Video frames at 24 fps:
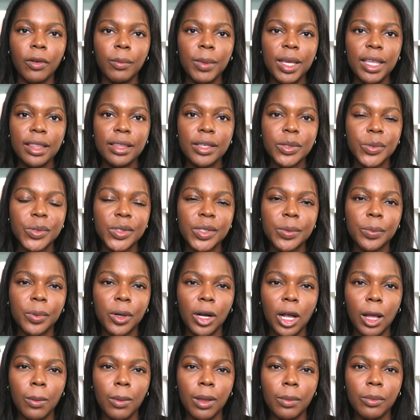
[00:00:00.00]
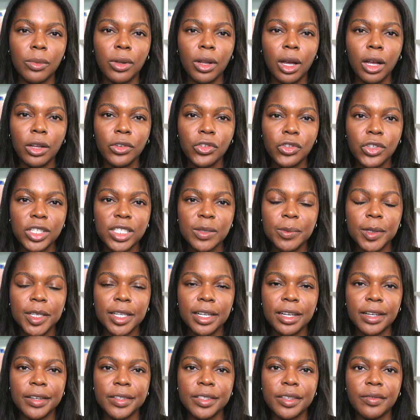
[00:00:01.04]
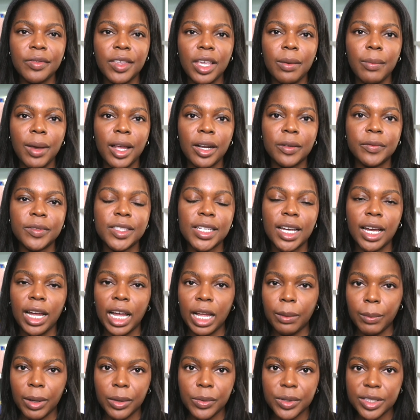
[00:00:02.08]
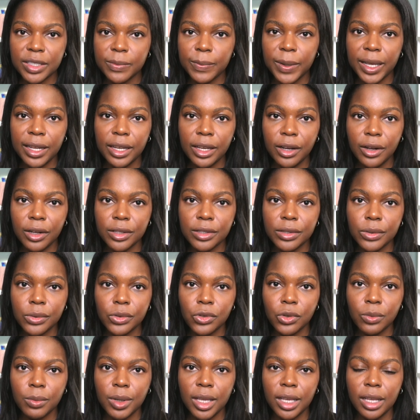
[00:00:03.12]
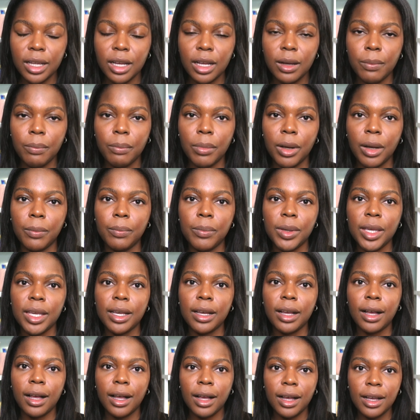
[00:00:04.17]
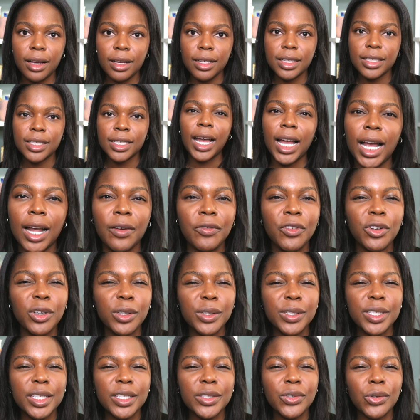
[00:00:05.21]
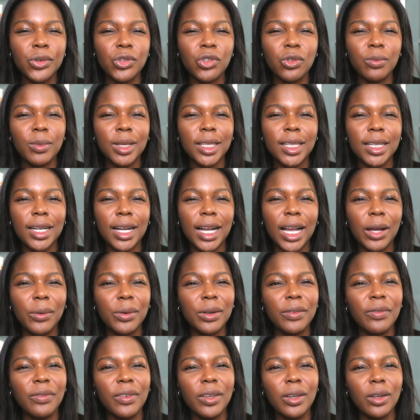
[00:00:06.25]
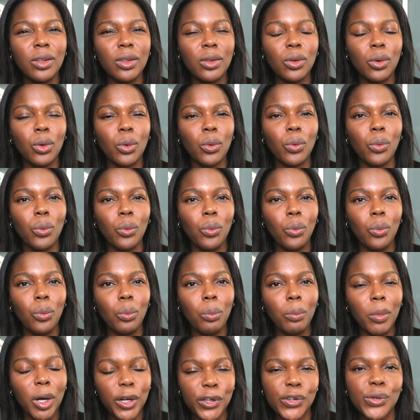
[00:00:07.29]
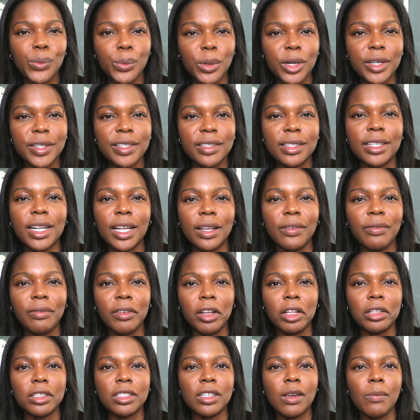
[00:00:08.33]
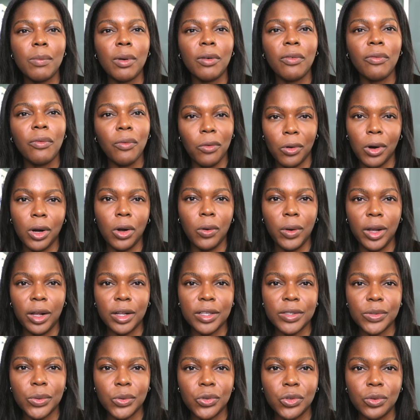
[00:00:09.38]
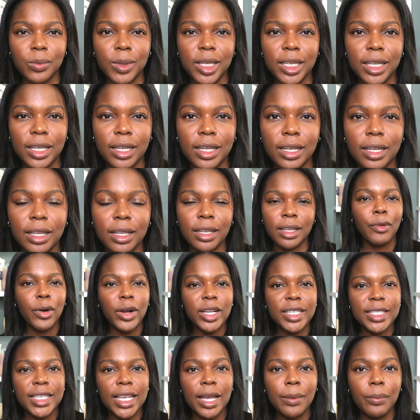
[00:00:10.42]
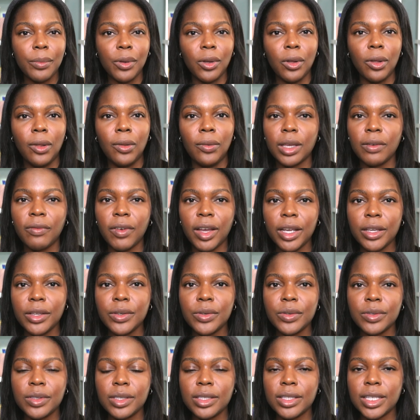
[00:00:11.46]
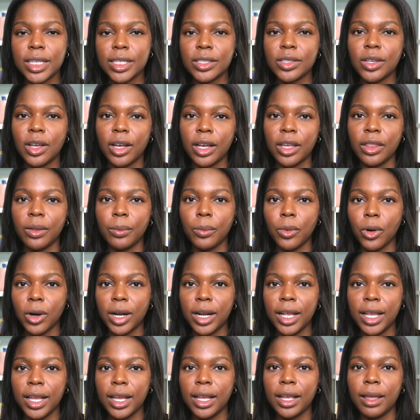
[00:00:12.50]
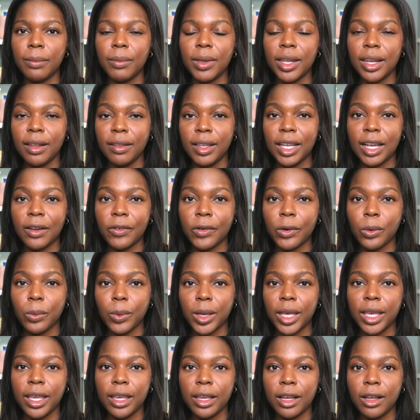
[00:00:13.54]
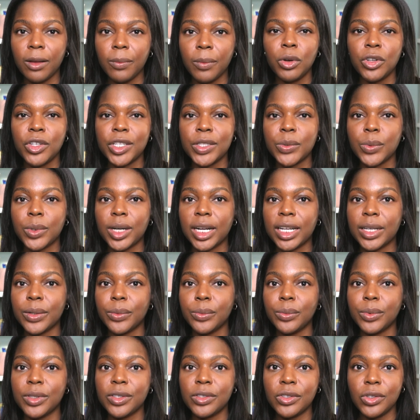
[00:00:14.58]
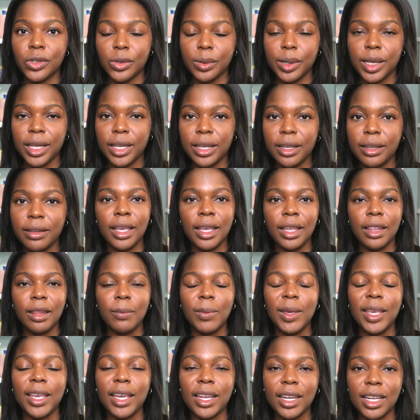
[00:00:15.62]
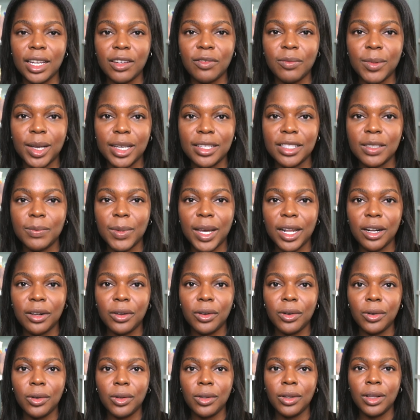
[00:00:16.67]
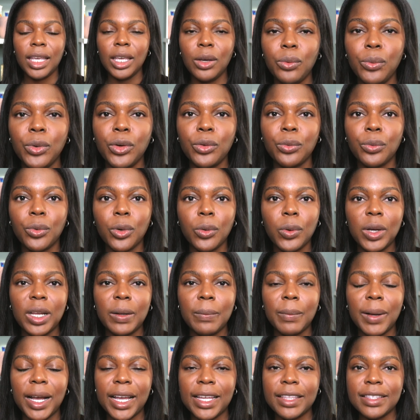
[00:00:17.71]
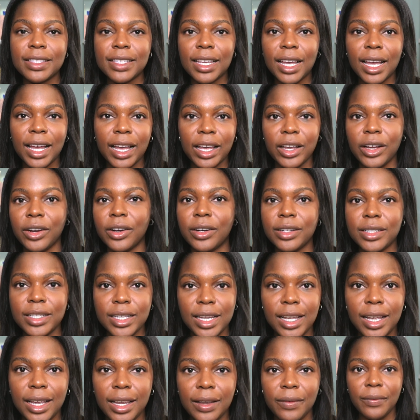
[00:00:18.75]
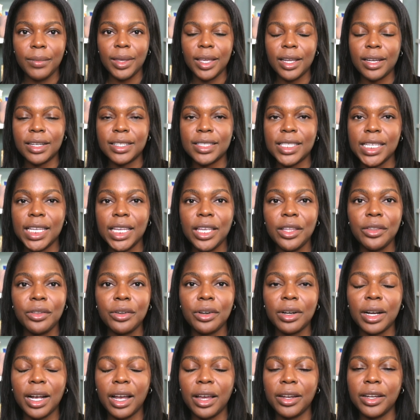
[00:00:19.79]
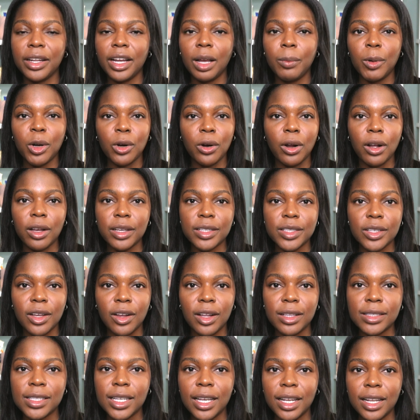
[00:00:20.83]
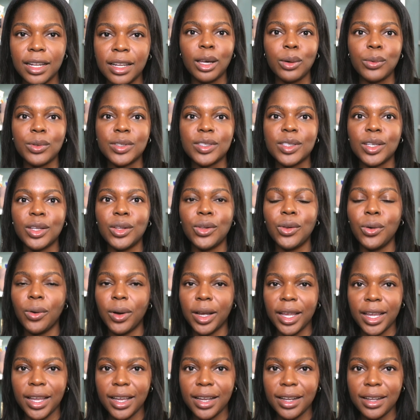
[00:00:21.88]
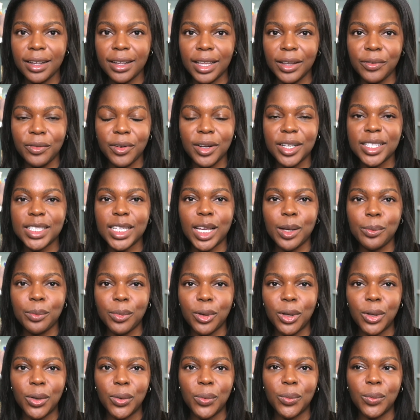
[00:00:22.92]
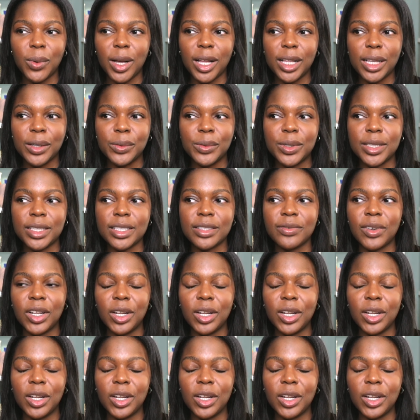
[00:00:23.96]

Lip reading: for me, this was a problem, not just because of the amount of time I was spending on social media, but because after using social media, I would feel much worse than I felt before going on social media. For example, if I use TikTok in the morning, immediately after waking up, which is what I was doing in the beginning of my sabbatical, it would ruin my entire day because either I'd come across content that was annoying. Like for example, while I was